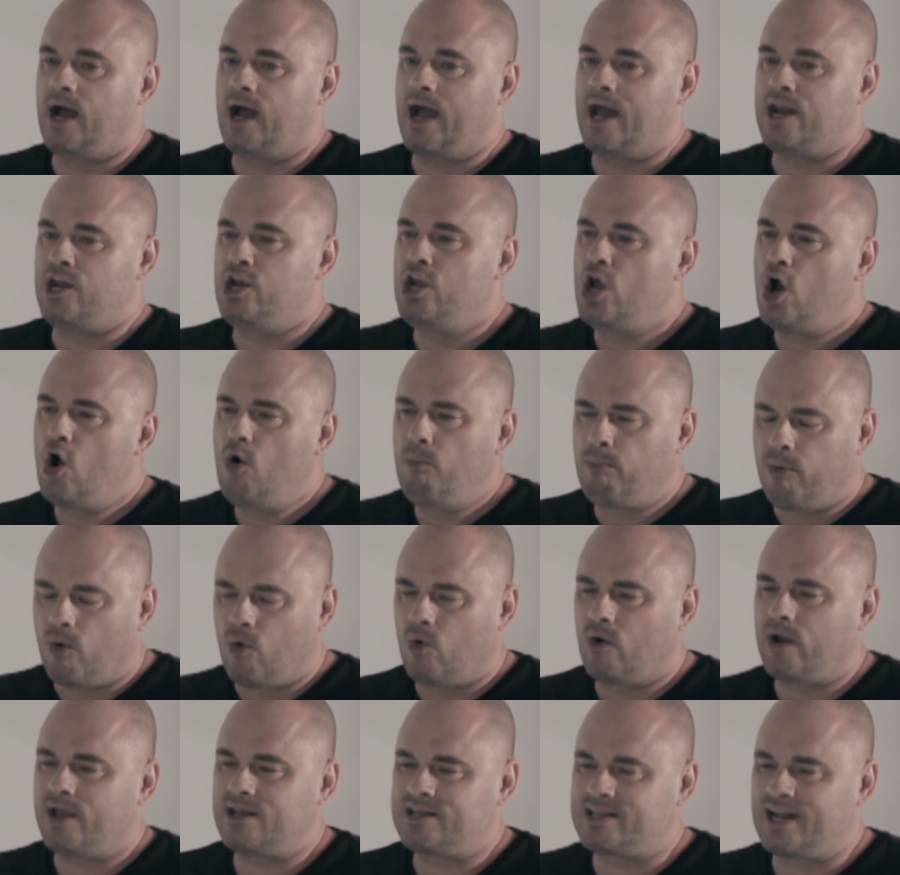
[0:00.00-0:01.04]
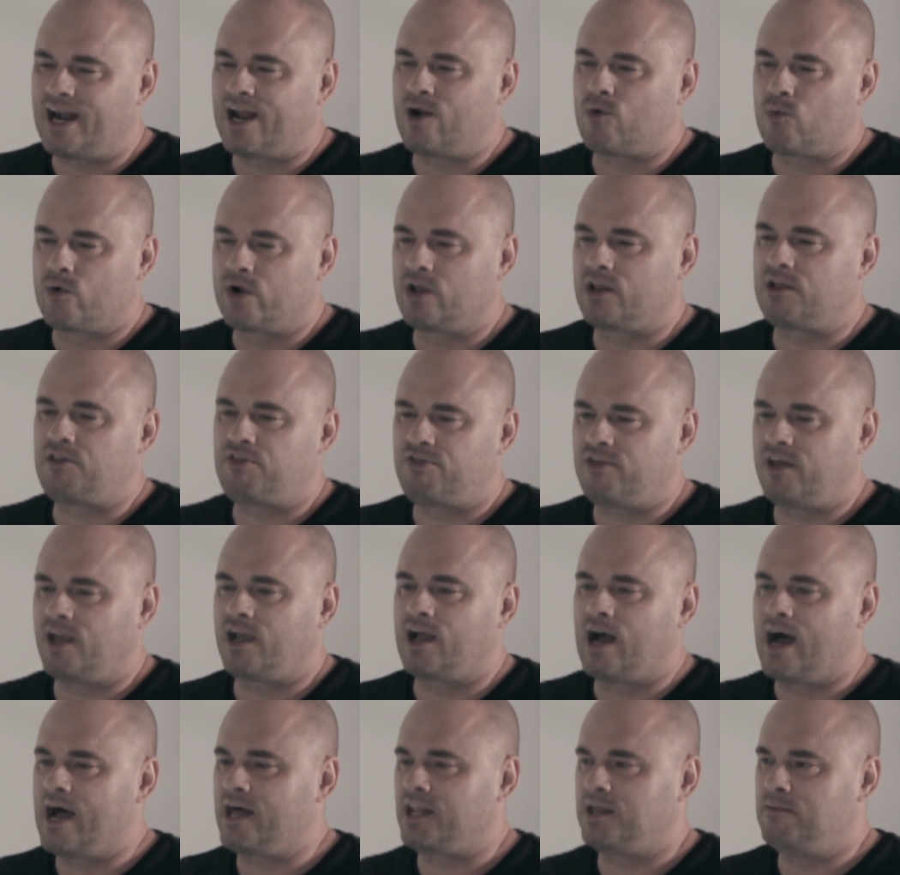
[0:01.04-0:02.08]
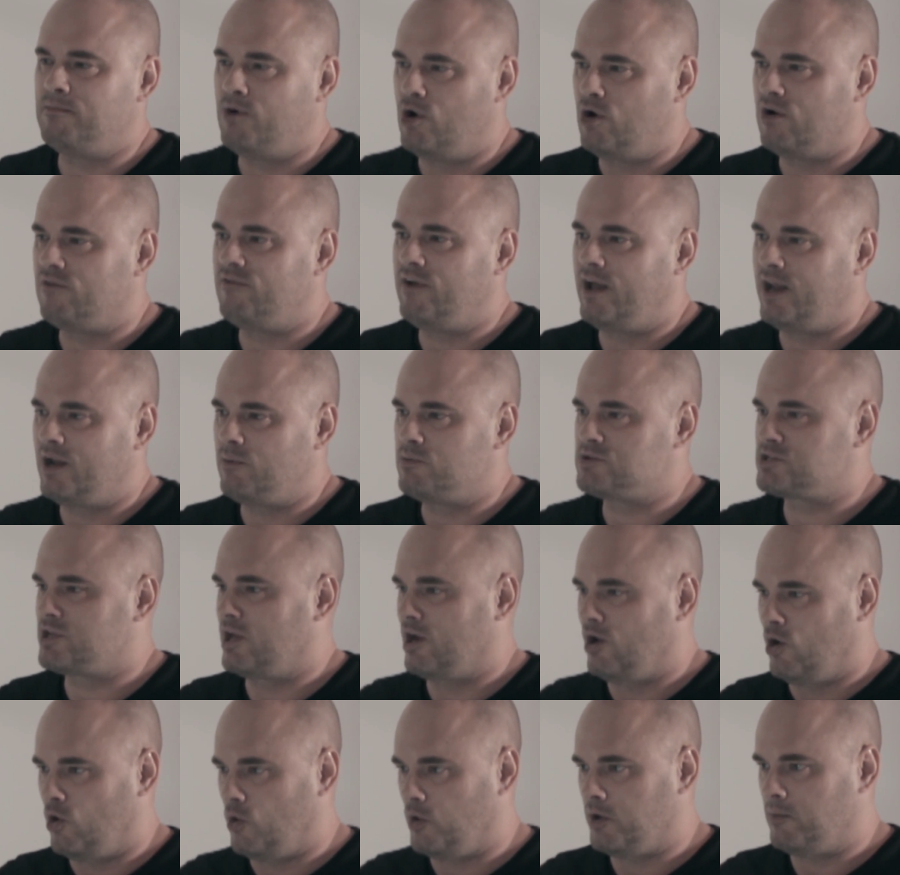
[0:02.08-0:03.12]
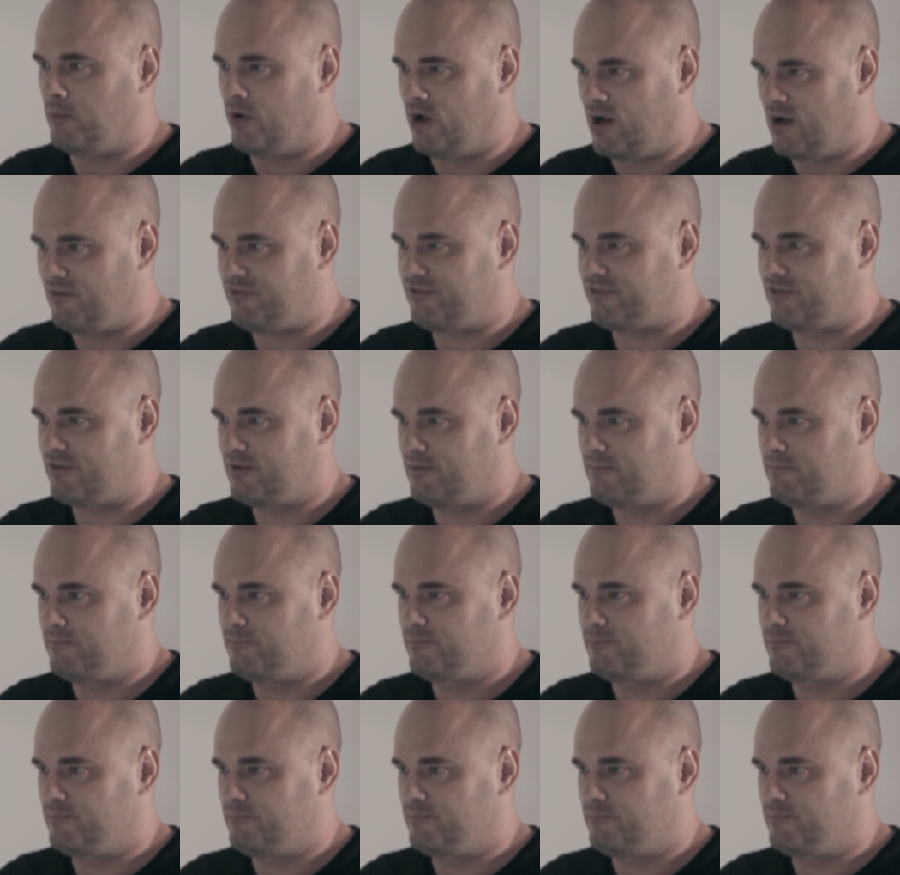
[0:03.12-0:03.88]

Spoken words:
At no point did I really think Highly Motivated was going to hold him off.